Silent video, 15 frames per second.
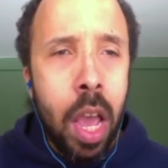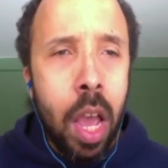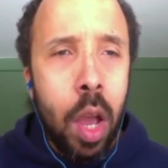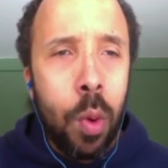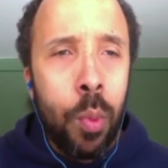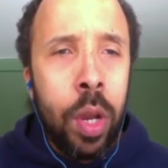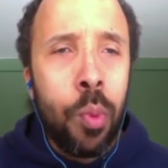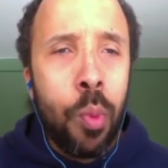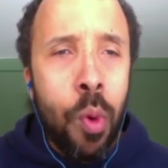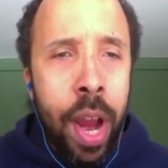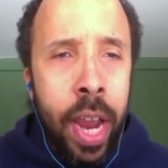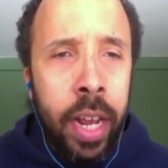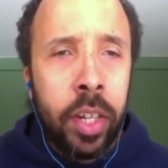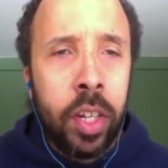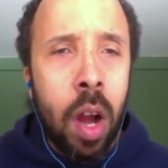We
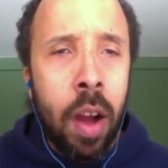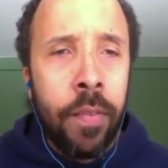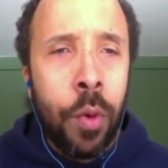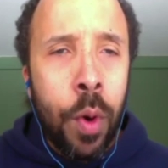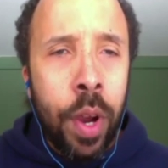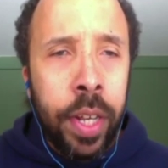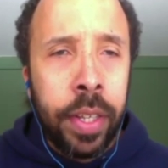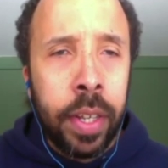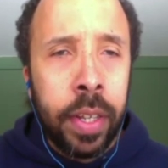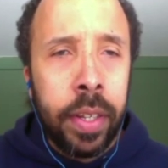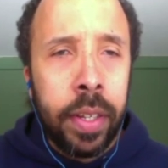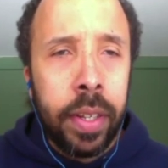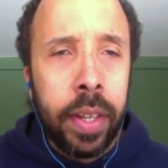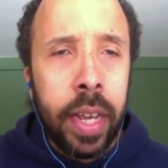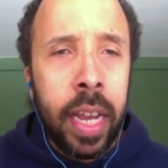raised our
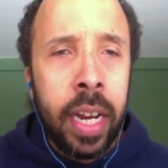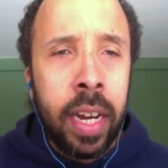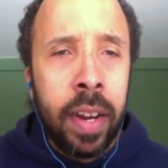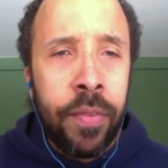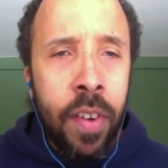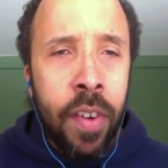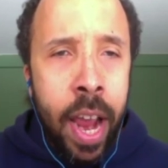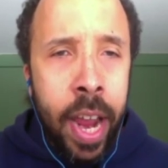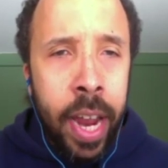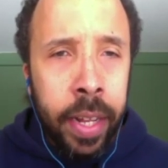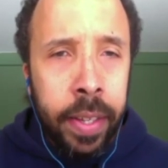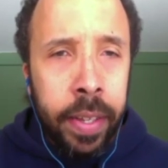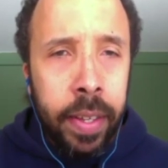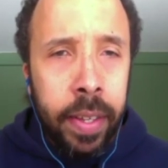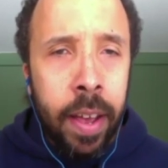voices in
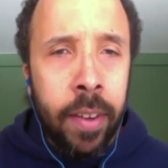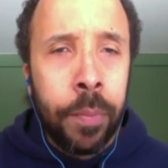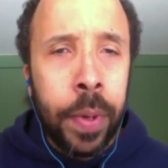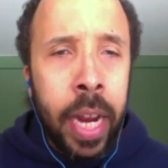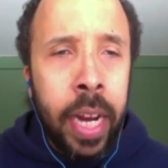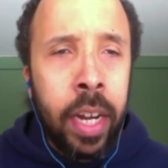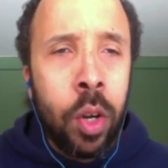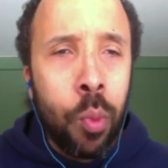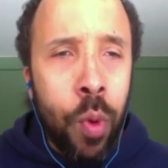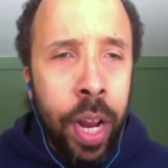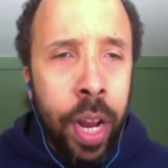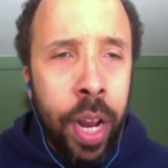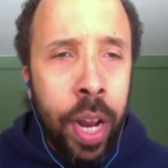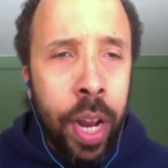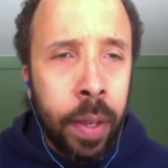defiance of blatant
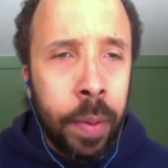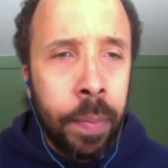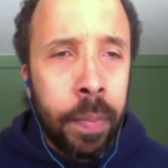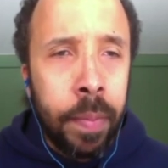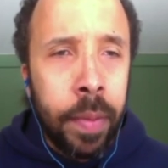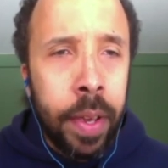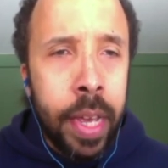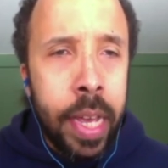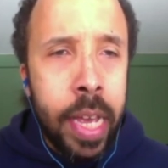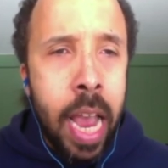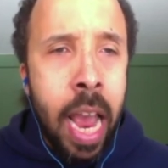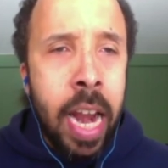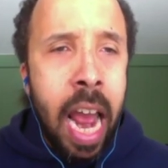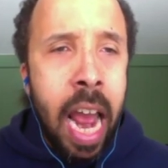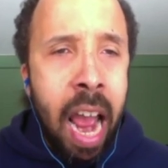racism
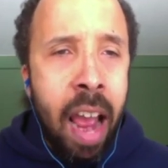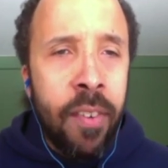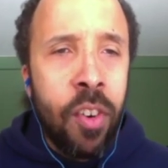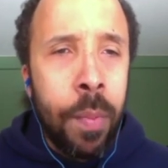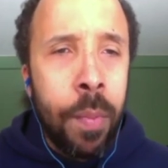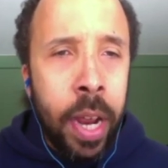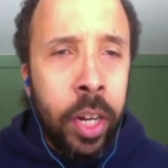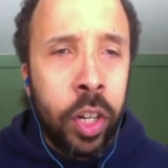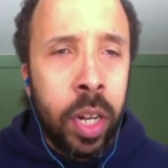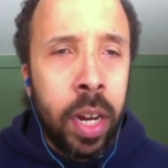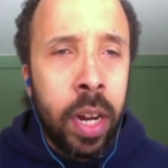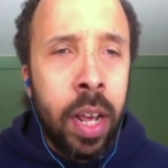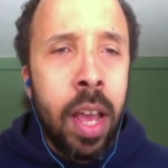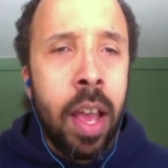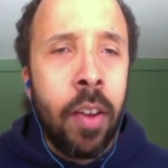and
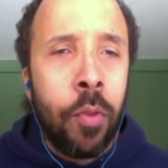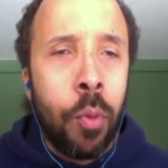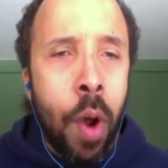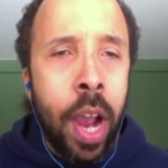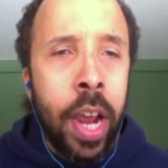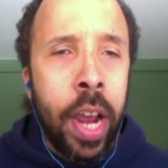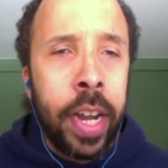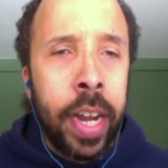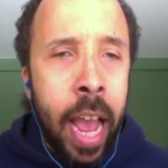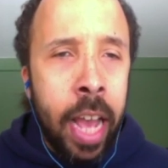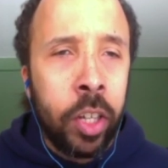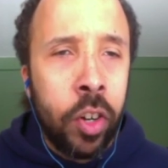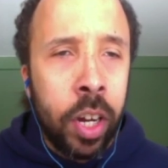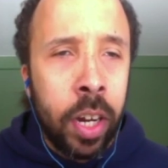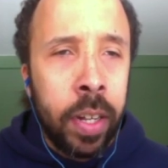affirmation of white
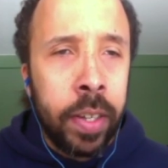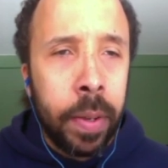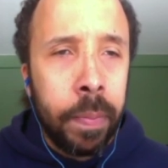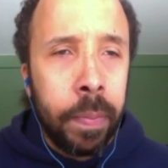nationalism.